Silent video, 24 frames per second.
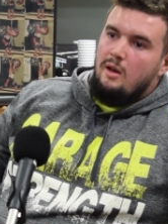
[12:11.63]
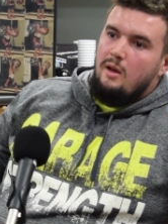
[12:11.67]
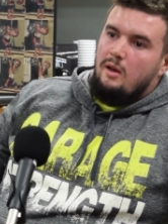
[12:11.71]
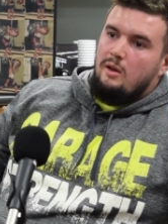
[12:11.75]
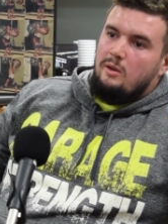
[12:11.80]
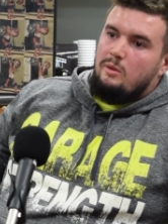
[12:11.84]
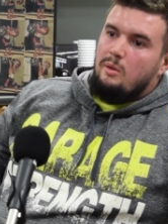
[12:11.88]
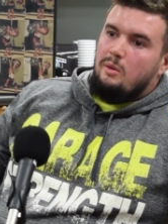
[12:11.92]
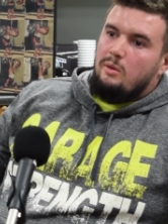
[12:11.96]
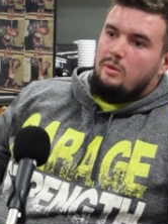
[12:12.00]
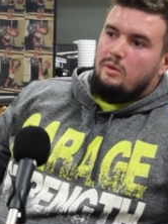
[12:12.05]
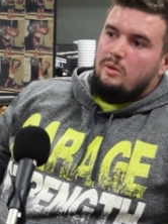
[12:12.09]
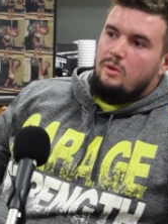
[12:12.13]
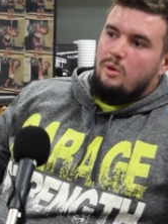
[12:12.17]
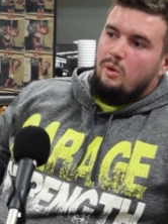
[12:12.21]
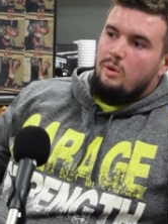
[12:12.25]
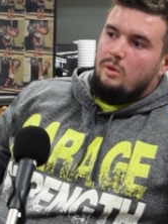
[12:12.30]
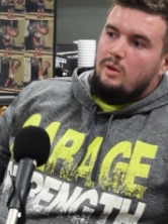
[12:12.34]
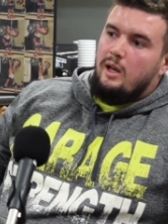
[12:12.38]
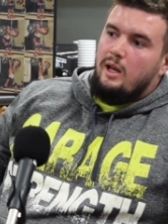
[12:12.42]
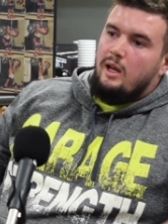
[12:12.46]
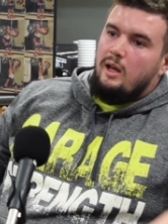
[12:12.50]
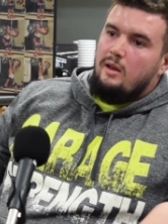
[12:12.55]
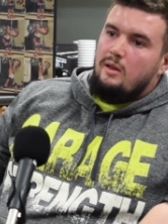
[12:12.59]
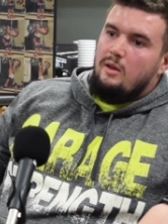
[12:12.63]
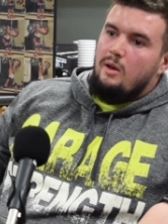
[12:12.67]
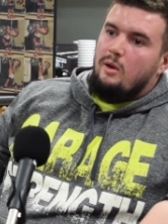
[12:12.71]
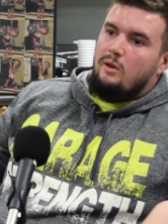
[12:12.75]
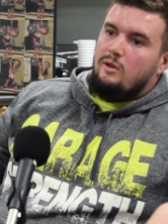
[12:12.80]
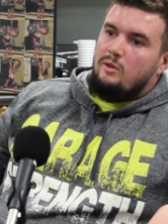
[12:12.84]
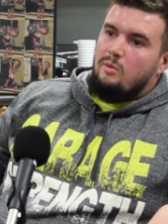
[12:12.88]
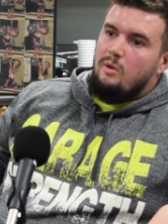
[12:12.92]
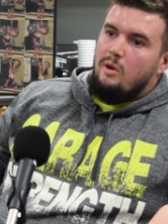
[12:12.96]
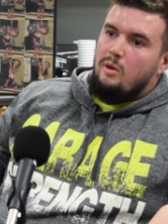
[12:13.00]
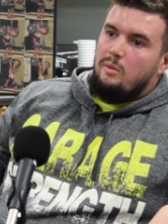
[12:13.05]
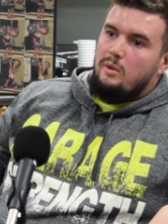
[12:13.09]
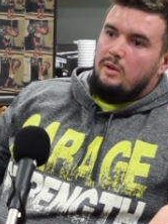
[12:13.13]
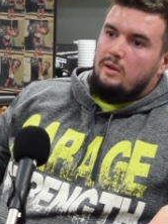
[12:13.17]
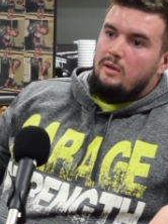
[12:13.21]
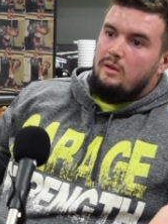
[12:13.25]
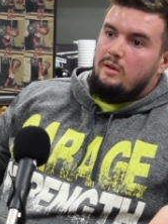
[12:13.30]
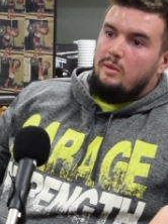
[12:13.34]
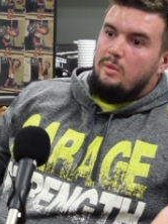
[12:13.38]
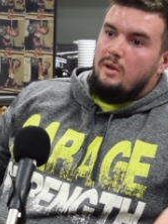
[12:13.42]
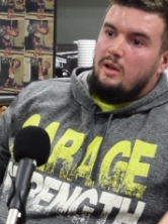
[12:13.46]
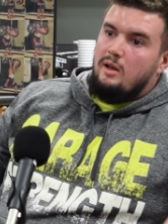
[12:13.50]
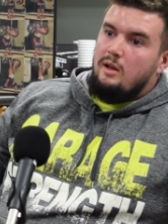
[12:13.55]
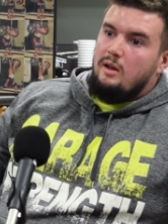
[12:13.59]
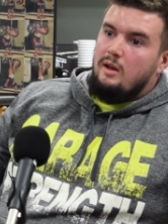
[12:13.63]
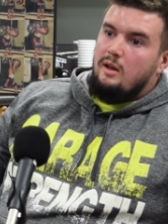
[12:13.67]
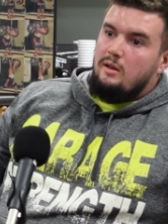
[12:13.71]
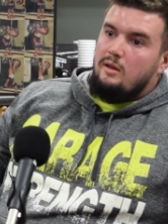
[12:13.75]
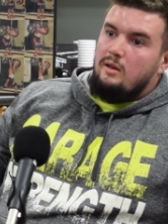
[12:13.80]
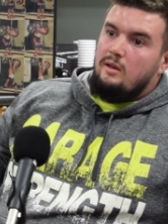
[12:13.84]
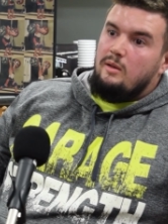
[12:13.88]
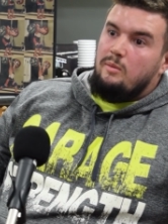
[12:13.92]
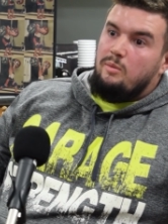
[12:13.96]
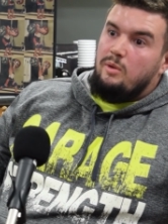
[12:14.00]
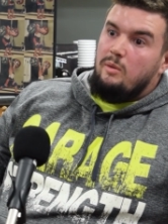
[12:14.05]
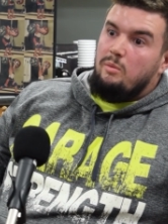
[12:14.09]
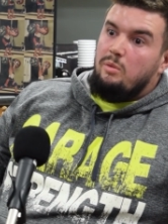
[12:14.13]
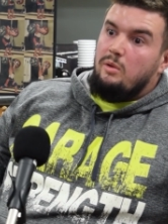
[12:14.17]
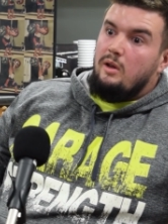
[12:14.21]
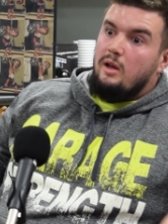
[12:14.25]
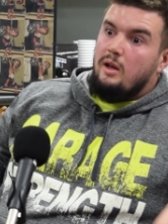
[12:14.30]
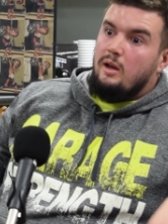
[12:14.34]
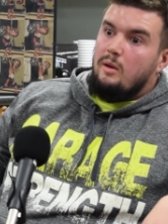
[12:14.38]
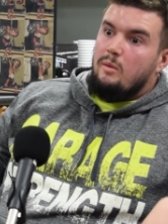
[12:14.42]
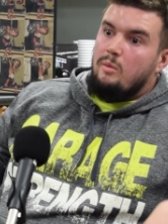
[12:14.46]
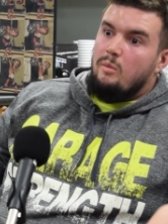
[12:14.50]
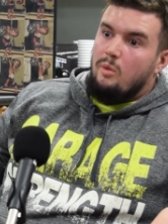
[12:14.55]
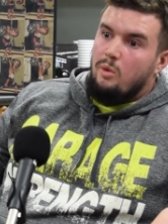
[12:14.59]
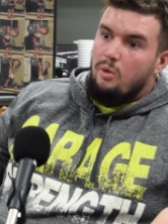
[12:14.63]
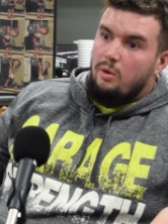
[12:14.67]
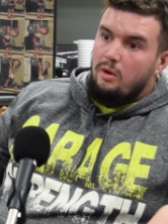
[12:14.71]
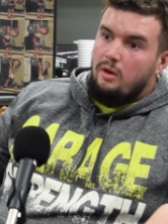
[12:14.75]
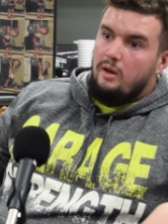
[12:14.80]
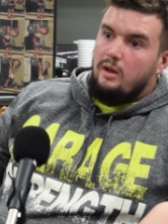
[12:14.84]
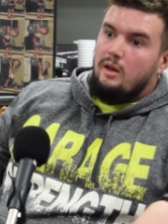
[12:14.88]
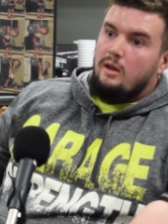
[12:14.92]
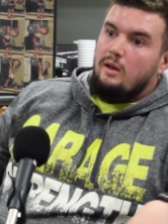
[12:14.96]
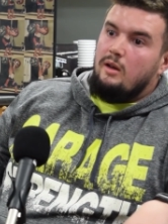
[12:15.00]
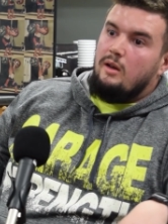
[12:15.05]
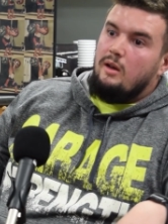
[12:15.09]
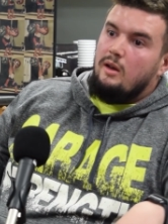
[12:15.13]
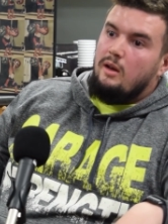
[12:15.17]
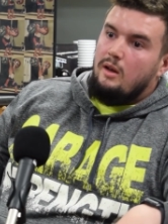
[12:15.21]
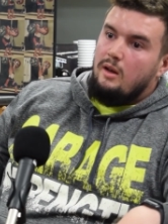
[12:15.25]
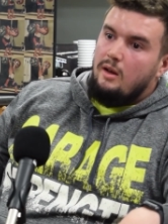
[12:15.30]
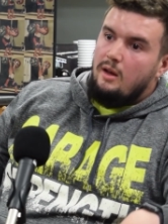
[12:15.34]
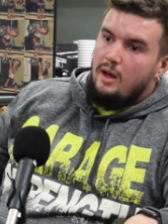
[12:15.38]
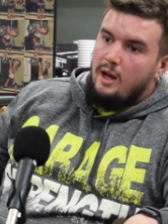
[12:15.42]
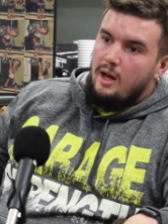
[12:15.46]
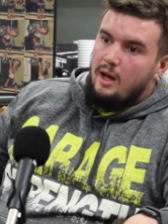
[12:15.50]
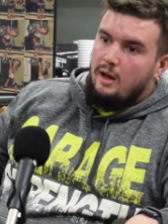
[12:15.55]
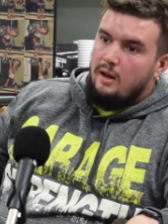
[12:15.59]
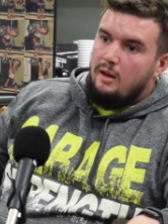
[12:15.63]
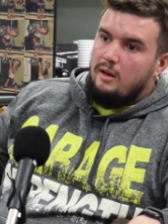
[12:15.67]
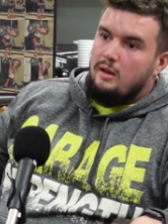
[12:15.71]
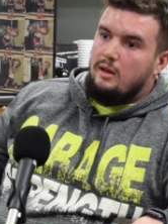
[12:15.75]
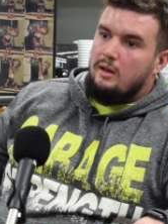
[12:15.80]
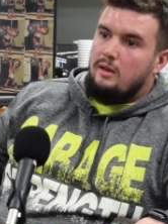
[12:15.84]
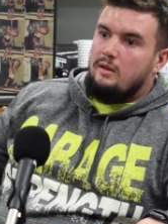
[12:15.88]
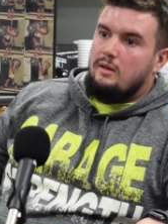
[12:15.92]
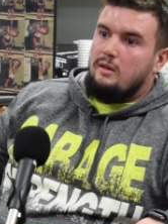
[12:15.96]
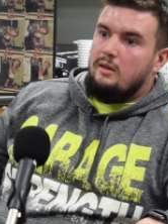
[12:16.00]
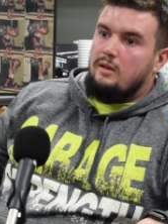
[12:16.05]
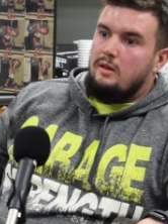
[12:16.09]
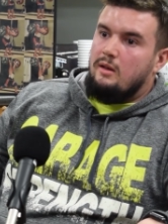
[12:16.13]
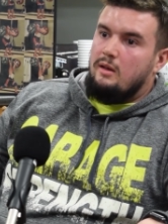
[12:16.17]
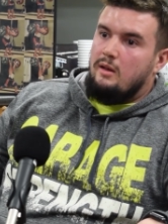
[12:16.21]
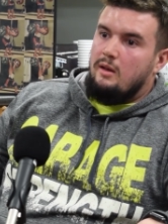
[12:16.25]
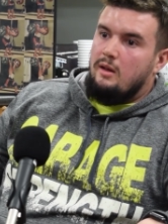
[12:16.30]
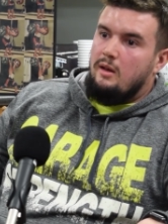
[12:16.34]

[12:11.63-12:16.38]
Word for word: So it was cool, like in those moments, to be connected to people like Morgan, Alex,